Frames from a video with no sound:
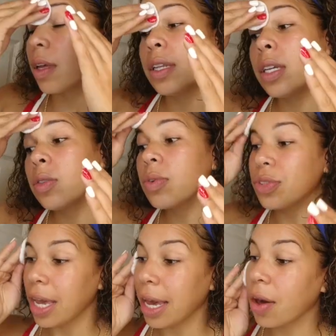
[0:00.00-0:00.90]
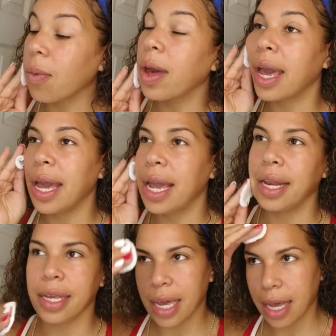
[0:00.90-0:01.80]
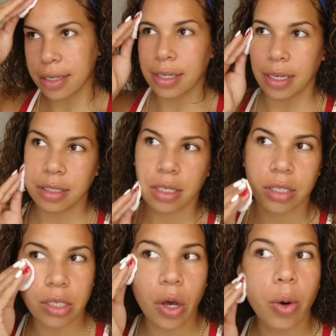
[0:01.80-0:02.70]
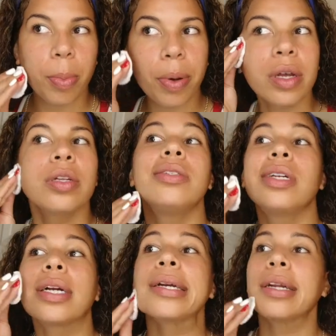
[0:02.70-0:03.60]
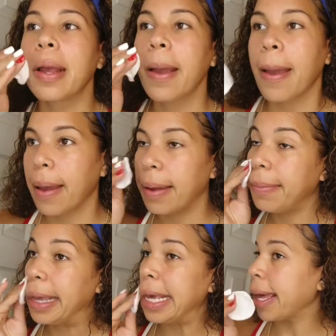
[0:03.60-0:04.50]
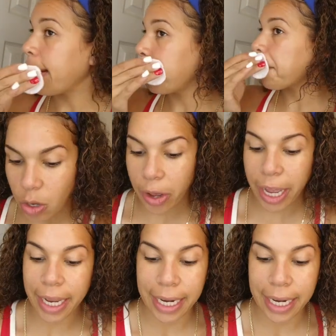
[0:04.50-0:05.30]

And this will take away any excess soap, dirt, makeup. Okay,